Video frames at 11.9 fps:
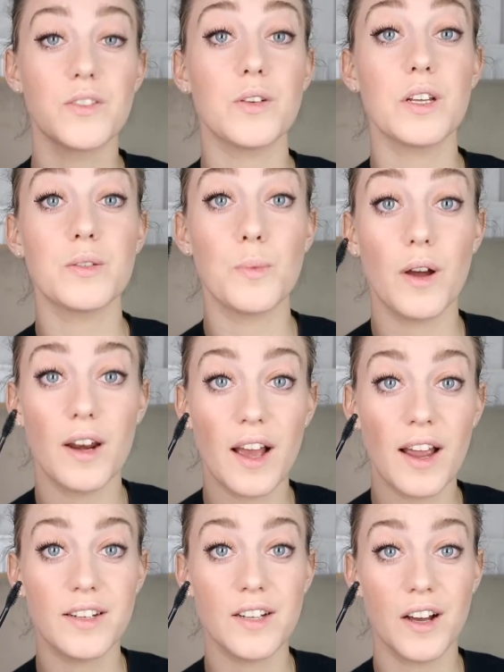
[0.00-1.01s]
So that's one
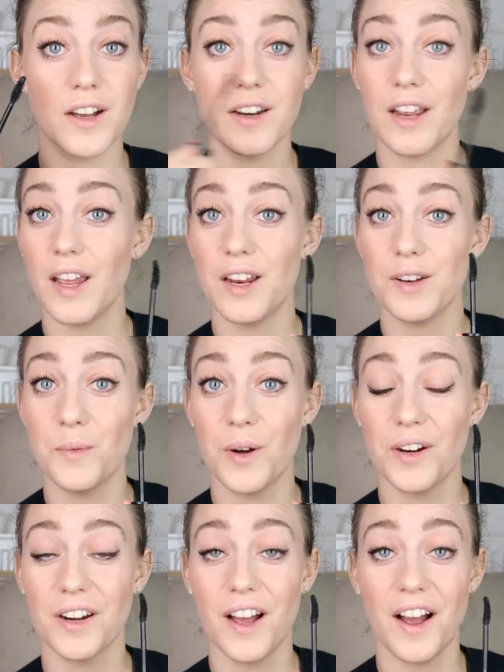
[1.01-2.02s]
eye done and
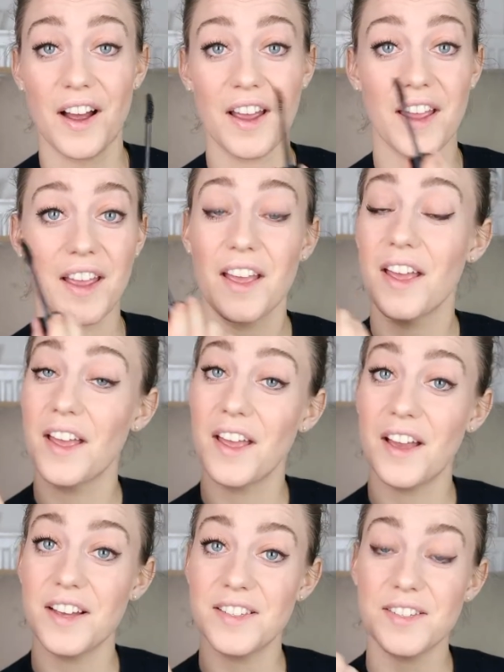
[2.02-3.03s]
one eye
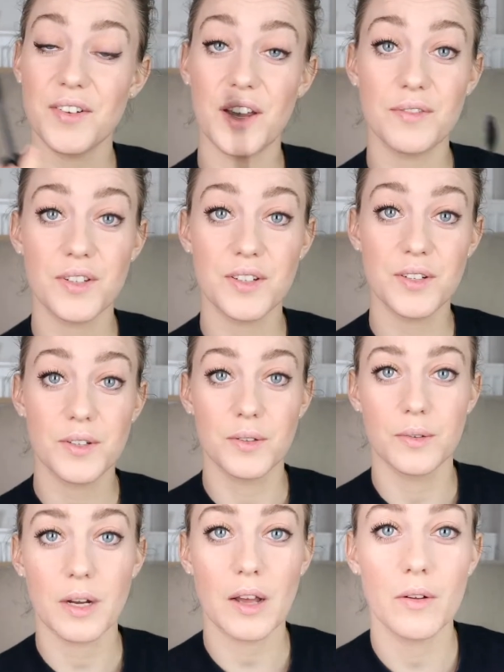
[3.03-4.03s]
I still have to do.